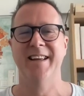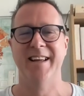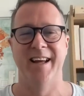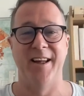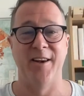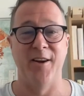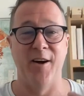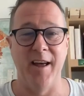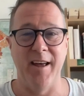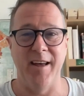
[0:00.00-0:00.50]

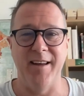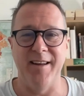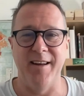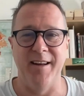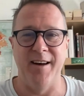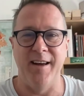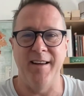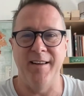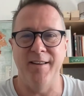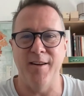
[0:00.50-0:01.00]
And
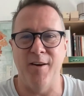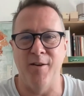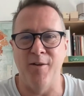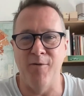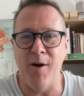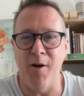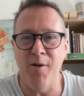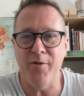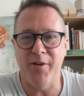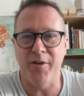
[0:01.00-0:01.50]
I
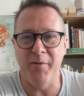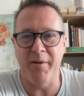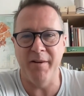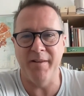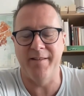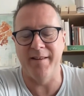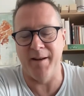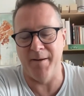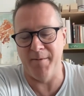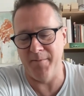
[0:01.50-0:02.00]
wrote to
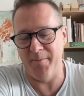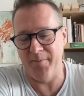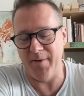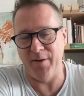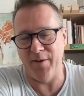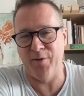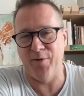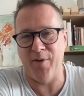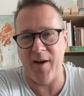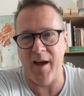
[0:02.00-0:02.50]

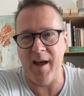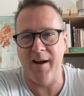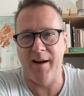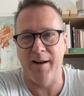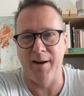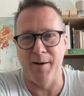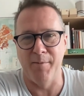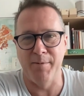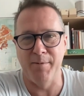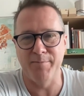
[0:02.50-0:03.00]
his fan
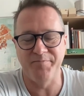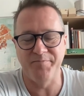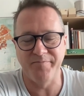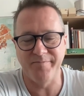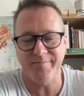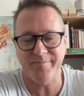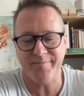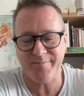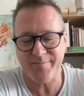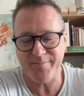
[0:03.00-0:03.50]
club,
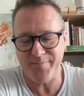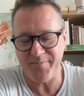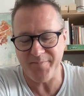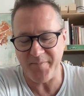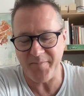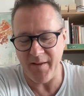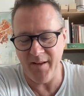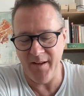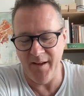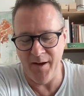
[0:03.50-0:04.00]

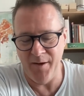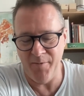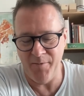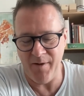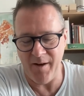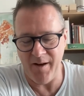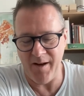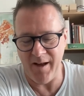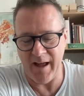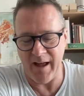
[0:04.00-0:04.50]

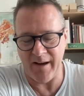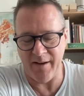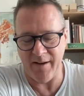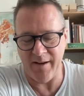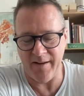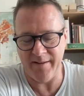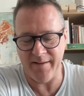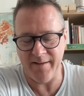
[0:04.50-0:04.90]
and I